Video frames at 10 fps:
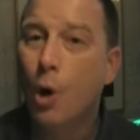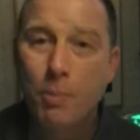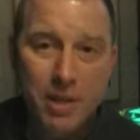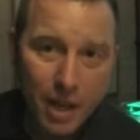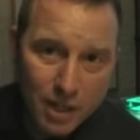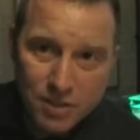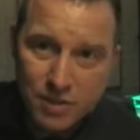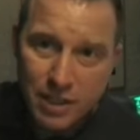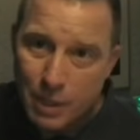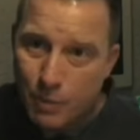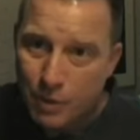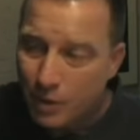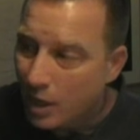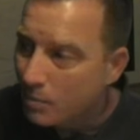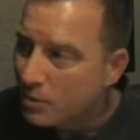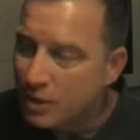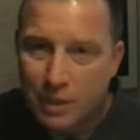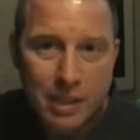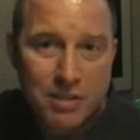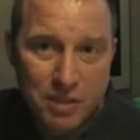Open decks to anyone who comes
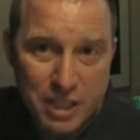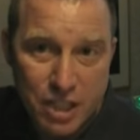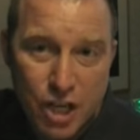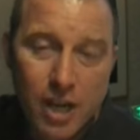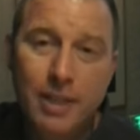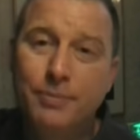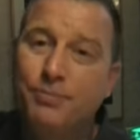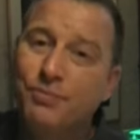and is the DJ.